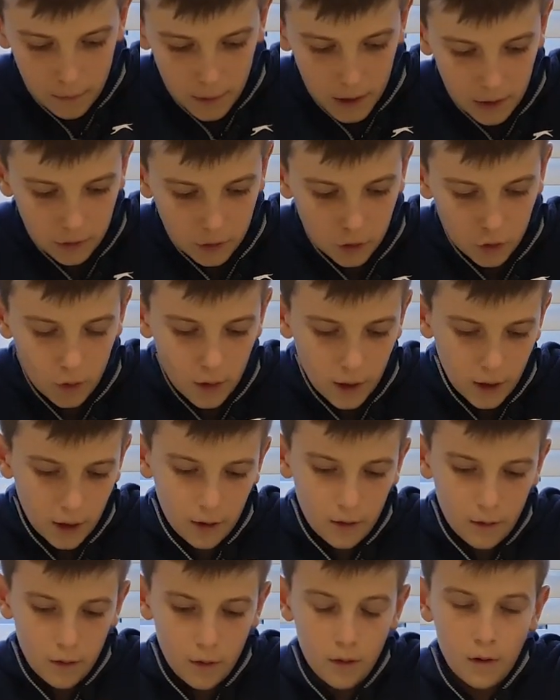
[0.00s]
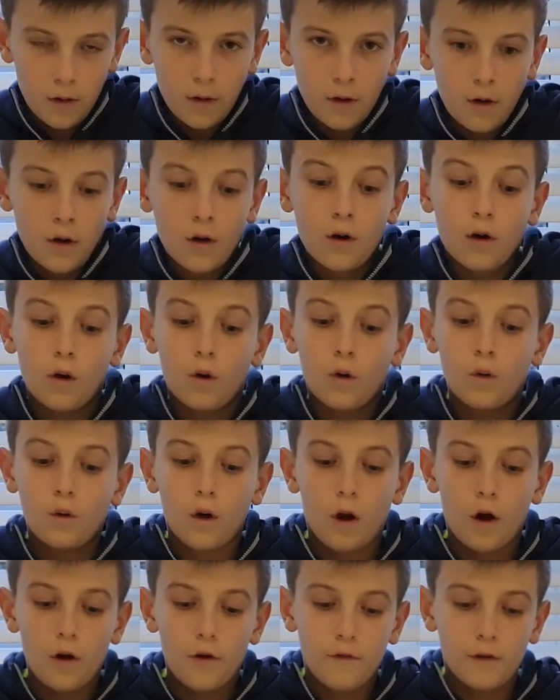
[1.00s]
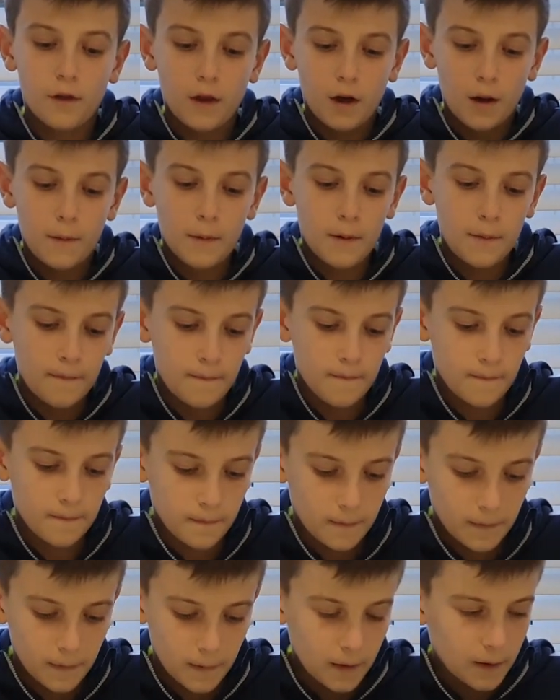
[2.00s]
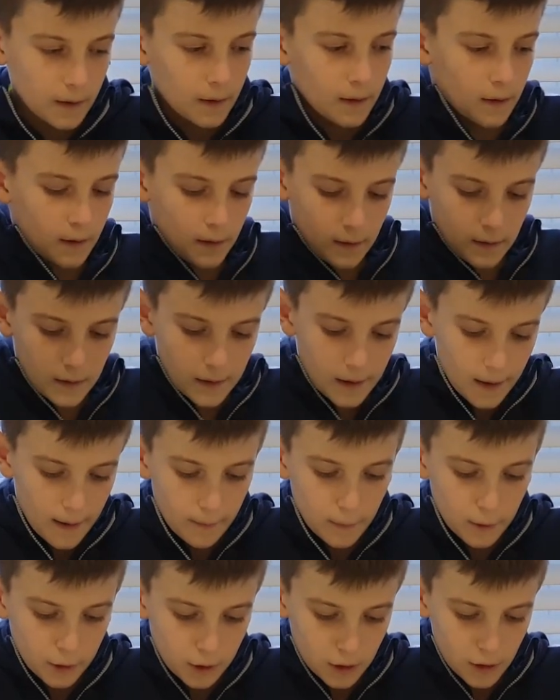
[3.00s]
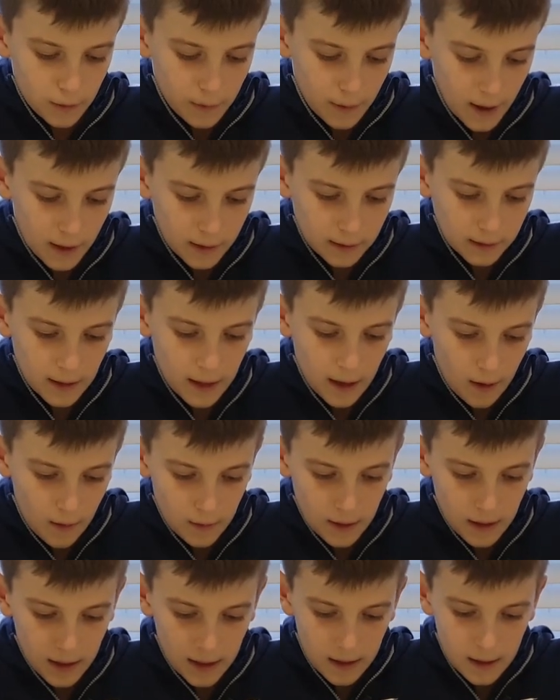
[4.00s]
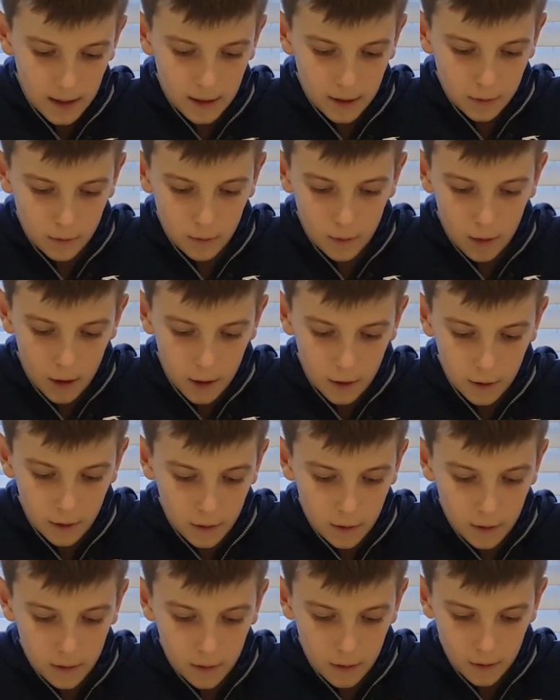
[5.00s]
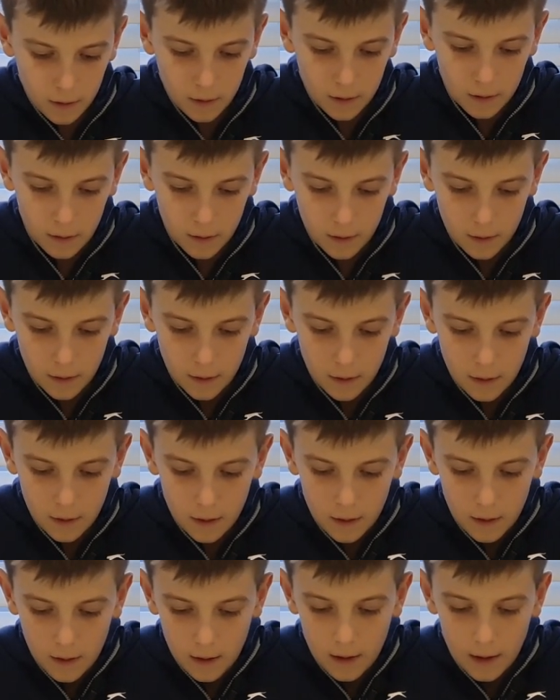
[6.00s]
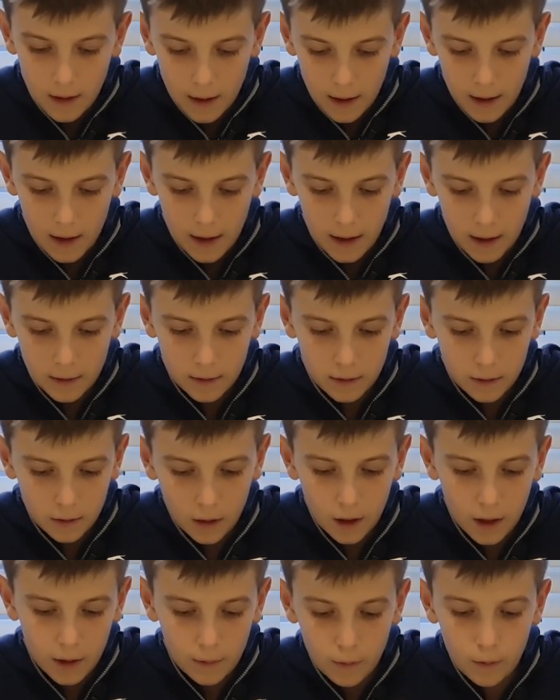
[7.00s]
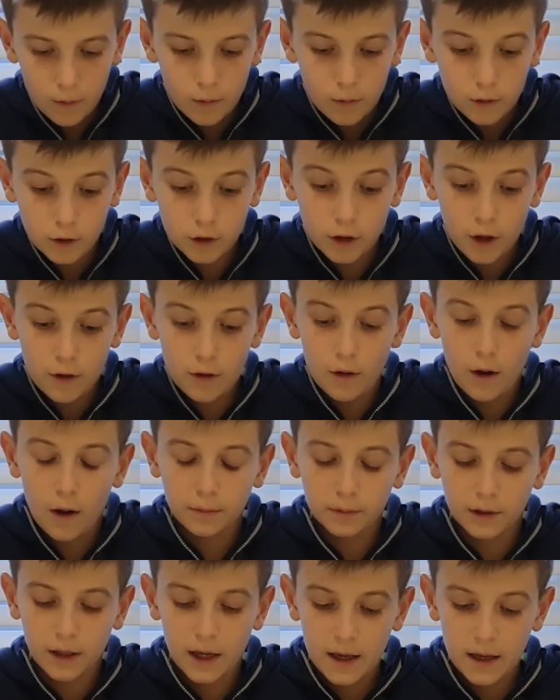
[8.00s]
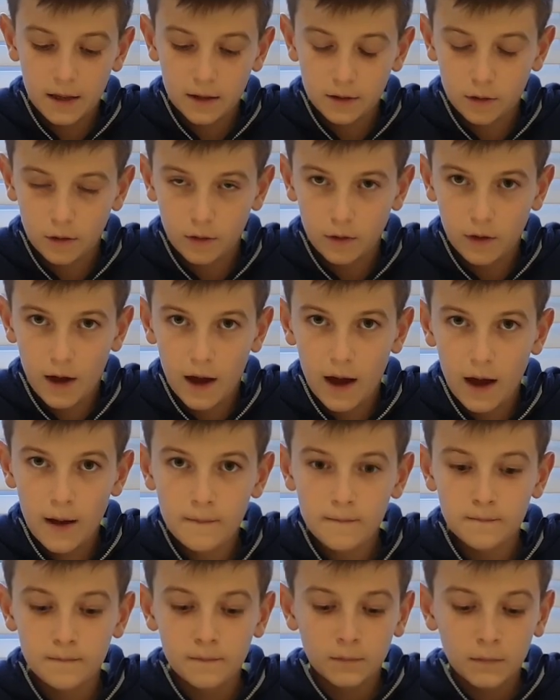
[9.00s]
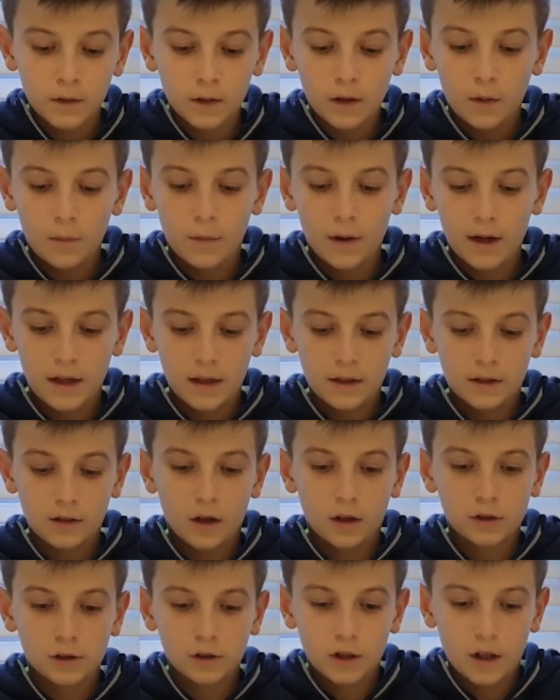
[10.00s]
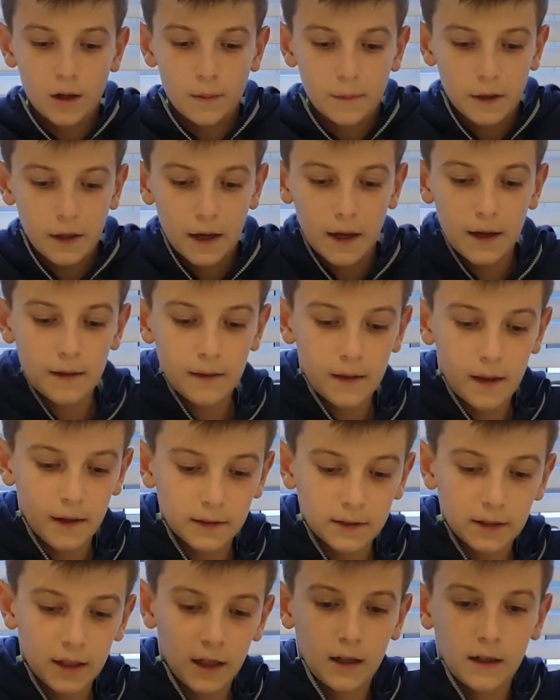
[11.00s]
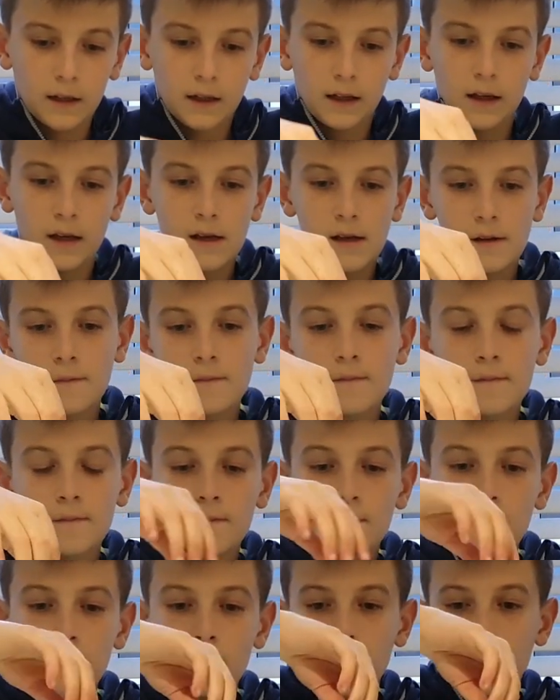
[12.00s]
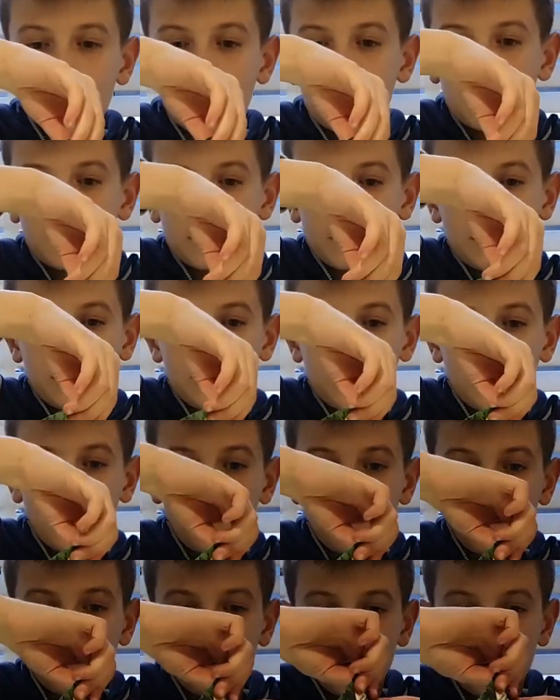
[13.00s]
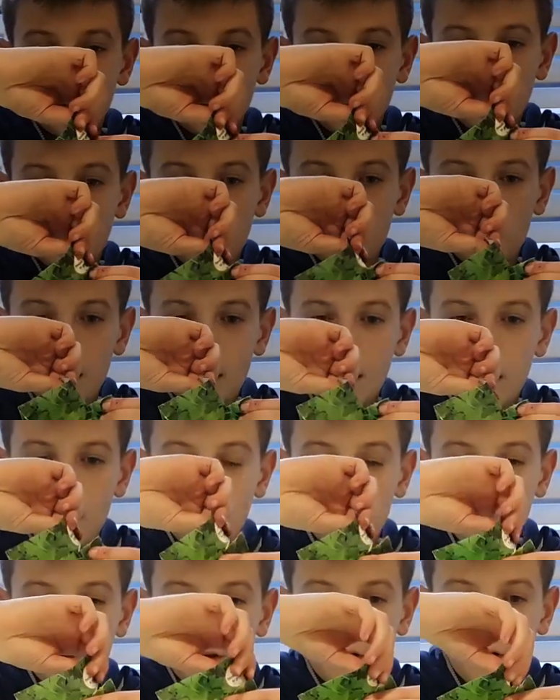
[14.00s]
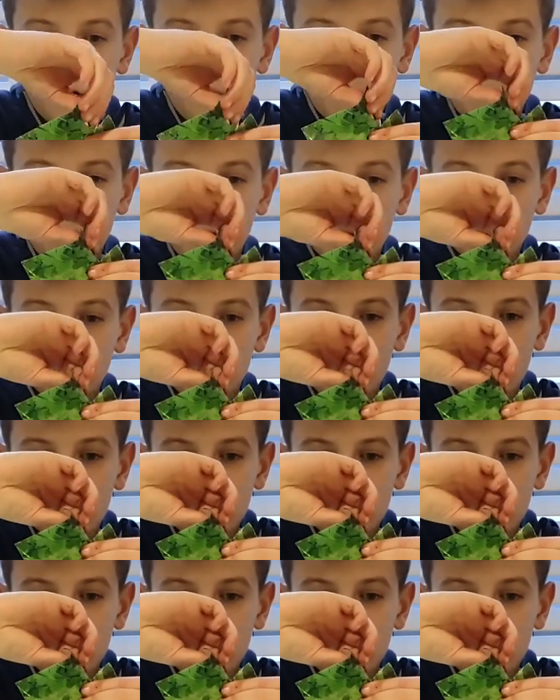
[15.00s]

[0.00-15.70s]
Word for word: bit of soil all over them. Then we're gonna pat down each one. And I will show you updates on that when it starts to germinate. And then secondly, I'm going to do other lot we can sow